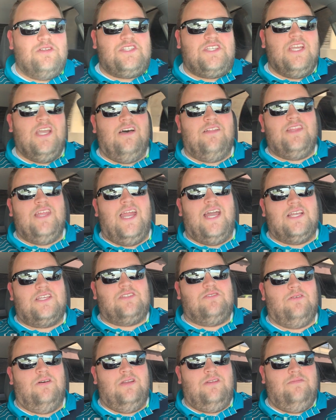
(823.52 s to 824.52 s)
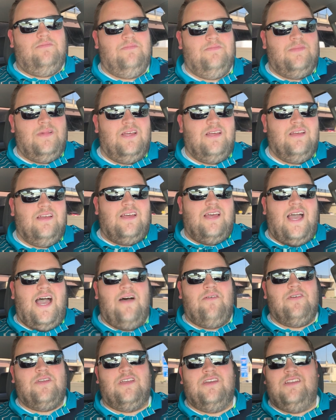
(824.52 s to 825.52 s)
see you on the next one.
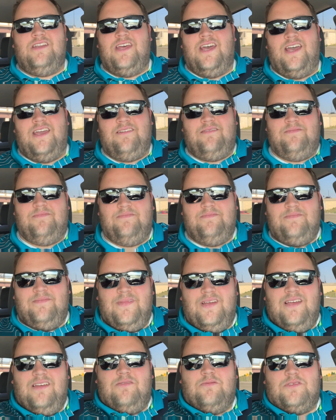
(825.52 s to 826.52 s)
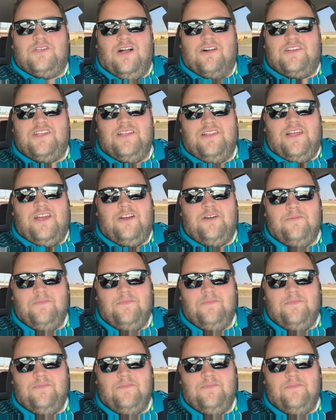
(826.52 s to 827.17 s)
Have a good day. Talk to you later.